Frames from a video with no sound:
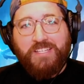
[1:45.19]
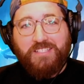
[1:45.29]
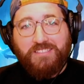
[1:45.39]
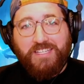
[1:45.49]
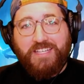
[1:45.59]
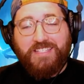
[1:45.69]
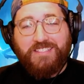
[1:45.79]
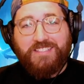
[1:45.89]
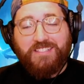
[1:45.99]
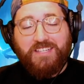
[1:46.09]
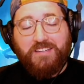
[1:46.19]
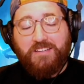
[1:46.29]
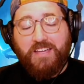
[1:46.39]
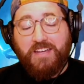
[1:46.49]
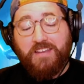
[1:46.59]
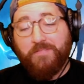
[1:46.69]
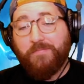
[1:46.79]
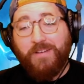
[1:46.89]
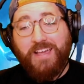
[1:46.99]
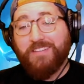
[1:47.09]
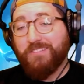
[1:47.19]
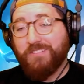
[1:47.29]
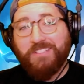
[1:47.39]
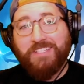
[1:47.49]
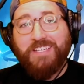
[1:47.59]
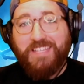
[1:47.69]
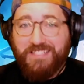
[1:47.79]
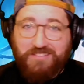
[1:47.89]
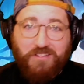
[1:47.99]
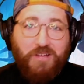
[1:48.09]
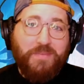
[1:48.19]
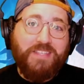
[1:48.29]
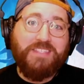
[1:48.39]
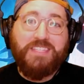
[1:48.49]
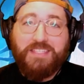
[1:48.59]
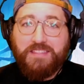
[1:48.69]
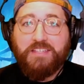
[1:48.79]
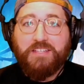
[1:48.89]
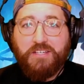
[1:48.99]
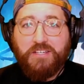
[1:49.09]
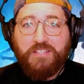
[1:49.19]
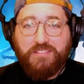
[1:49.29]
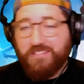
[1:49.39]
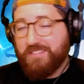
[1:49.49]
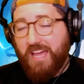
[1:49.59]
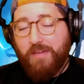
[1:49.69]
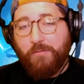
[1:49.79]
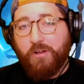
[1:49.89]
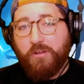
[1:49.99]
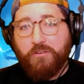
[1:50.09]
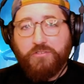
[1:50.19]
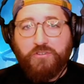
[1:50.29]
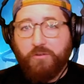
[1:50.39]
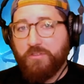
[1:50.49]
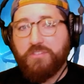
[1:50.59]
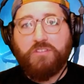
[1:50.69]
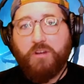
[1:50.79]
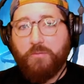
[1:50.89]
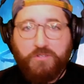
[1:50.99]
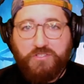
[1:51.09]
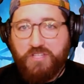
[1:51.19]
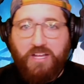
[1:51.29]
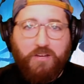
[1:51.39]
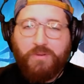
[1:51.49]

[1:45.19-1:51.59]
the latest and final installment in the Skywalker or the Star Wars saga,